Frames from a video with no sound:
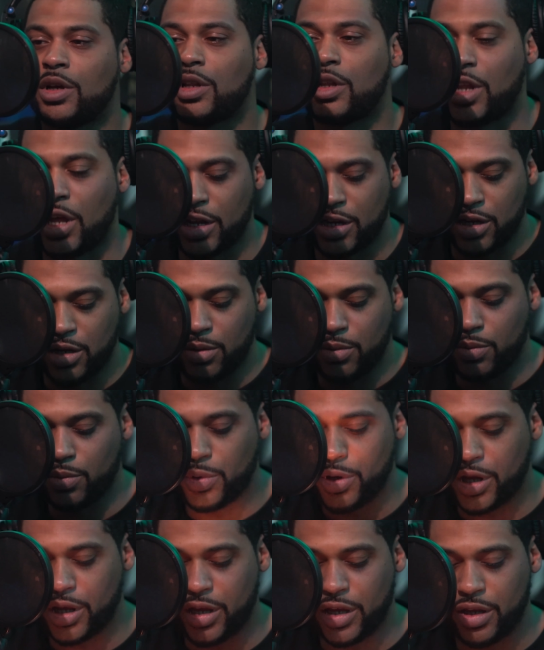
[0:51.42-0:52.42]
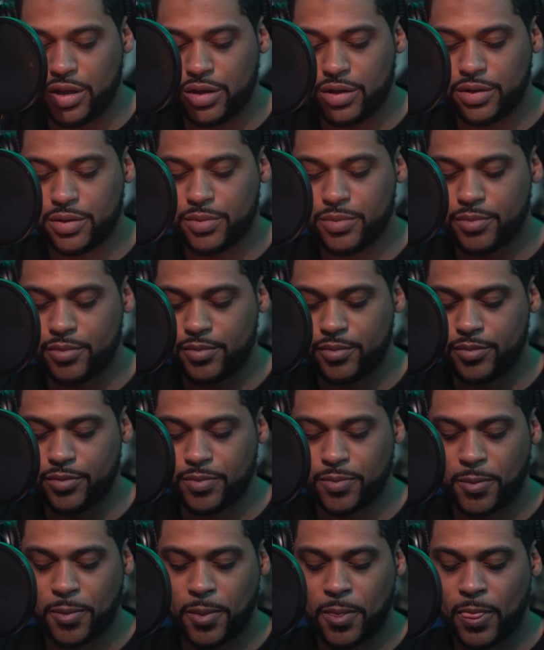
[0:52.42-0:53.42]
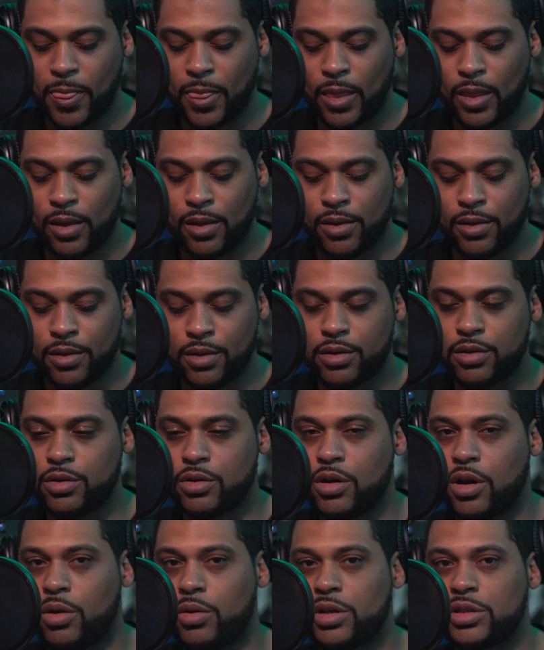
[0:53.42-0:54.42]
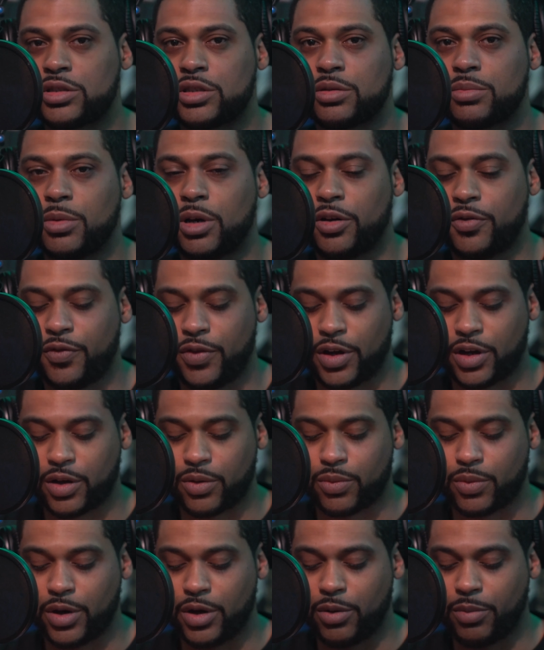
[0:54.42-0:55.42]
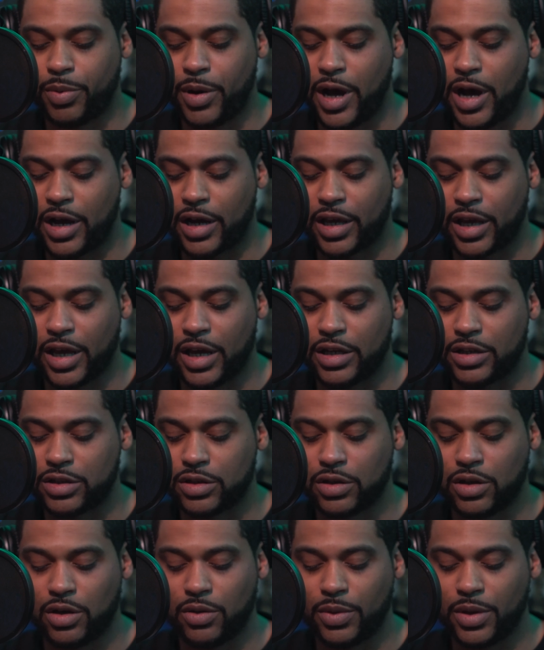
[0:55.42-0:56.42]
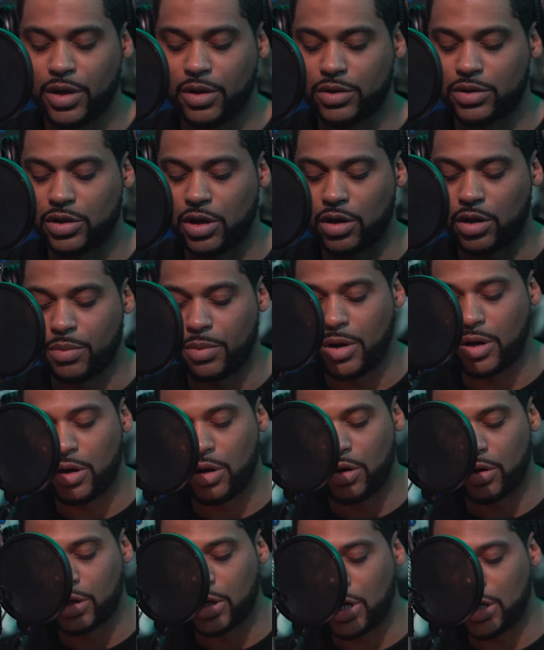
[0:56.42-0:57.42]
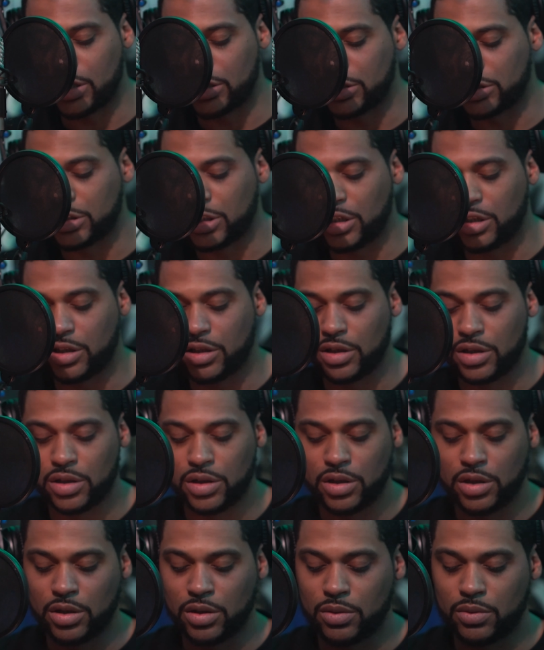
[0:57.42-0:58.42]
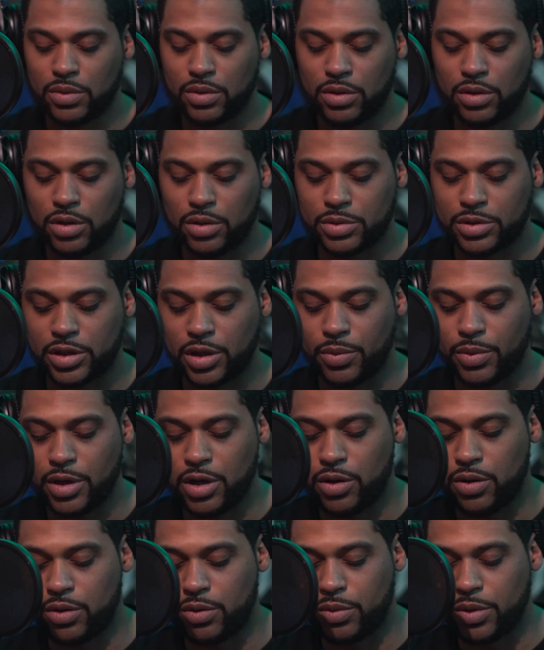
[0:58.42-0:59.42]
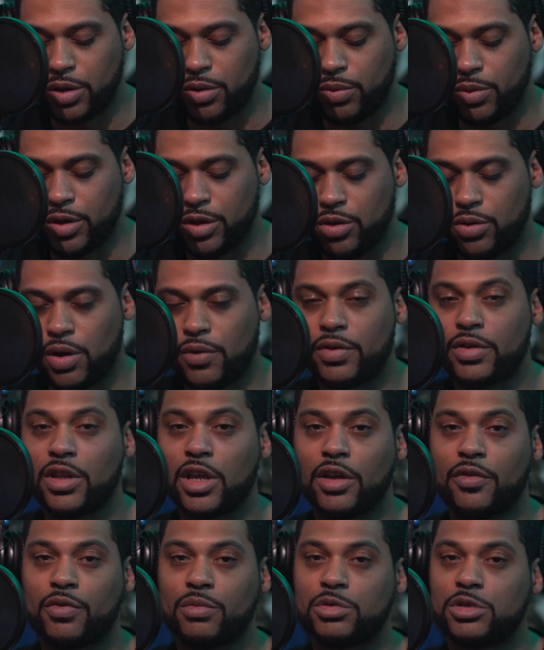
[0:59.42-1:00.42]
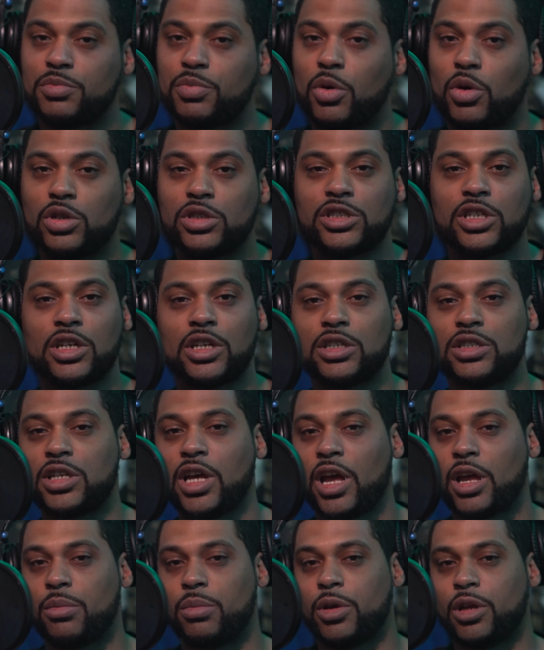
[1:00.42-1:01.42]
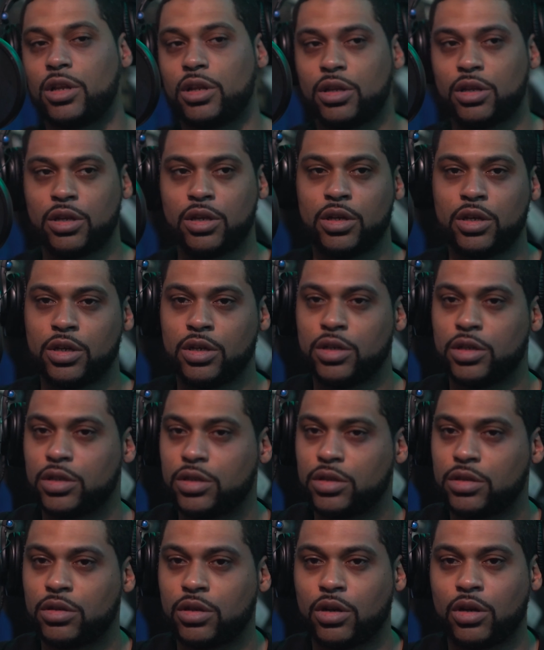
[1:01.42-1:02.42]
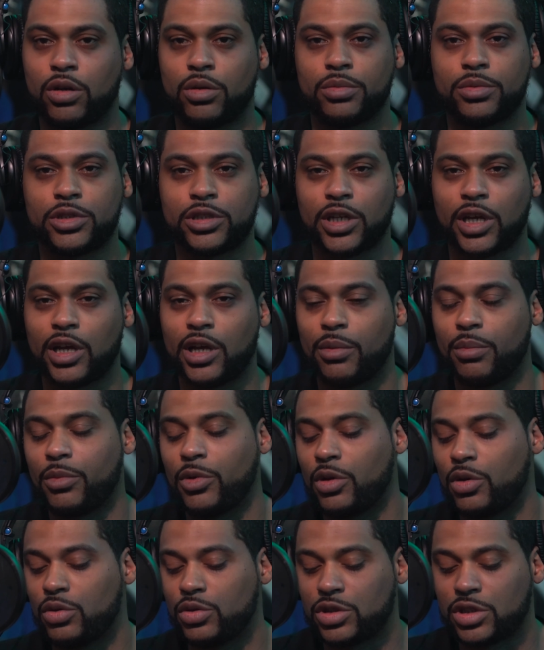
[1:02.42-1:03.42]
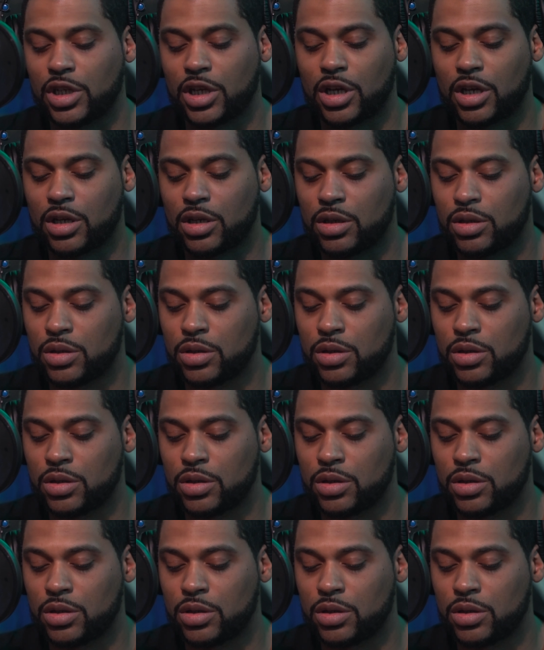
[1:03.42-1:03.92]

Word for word: Lighting up weed. You know this is a motherfucking real podcast. You know we gonna talk about all kind of shit you know what I'm saying? We going we we do everything from sports entertainment, you know what I'm saying, music,